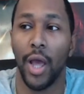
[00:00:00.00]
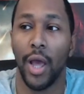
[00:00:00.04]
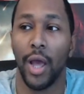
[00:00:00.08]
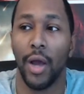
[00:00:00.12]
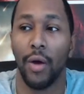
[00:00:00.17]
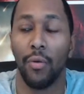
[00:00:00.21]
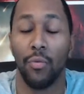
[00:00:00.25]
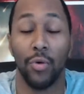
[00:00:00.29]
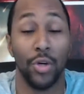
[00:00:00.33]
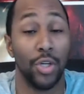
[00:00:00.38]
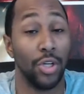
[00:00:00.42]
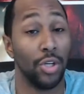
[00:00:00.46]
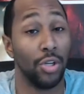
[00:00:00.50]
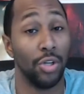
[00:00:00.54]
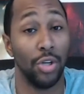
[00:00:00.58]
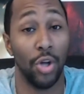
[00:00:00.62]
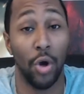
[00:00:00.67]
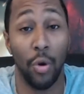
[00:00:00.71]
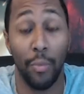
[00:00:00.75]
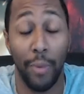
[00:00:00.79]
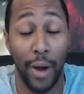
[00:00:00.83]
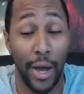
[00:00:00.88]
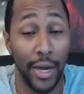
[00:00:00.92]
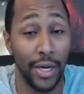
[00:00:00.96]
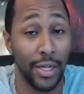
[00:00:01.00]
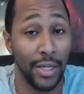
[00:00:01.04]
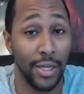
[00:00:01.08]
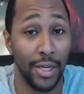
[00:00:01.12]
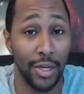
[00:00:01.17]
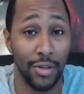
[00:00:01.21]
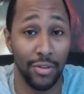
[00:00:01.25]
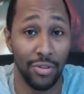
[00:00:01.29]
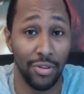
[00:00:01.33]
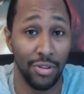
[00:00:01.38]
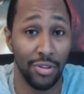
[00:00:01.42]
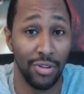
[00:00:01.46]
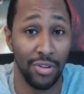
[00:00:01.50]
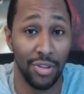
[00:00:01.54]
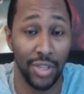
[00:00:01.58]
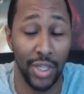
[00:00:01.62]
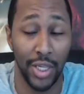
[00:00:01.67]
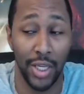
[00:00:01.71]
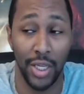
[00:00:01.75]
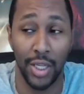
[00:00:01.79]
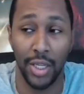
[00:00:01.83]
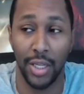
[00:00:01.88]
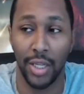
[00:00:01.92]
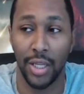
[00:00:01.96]
which nobody else has
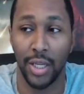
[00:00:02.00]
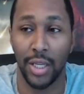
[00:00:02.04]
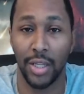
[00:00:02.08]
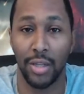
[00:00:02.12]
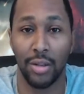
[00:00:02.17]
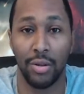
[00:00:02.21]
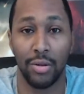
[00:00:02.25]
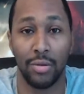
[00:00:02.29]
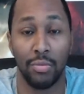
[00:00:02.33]
seen. It's